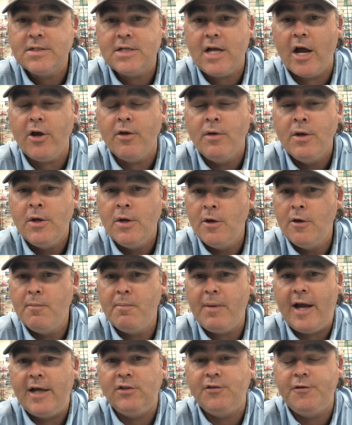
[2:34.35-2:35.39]
So
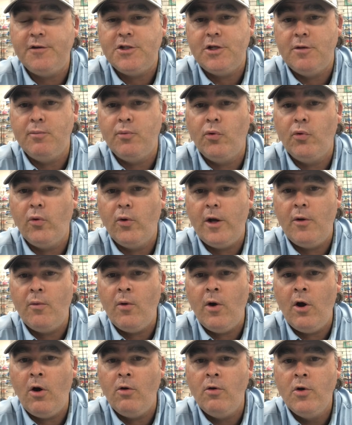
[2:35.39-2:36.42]
bay's fishing pretty
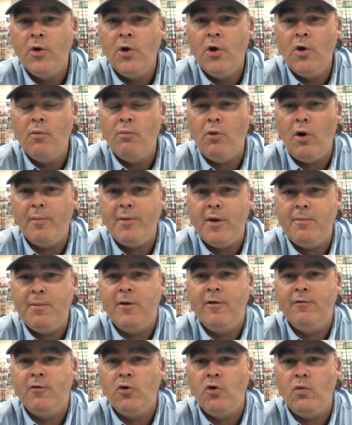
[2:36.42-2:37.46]
well. Might be a
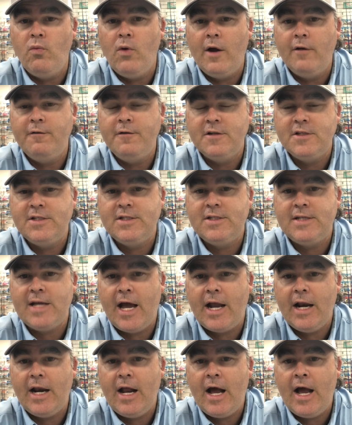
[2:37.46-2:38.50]
bit of a good one for
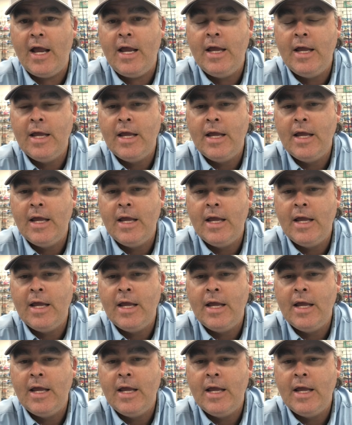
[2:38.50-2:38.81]
Saturday,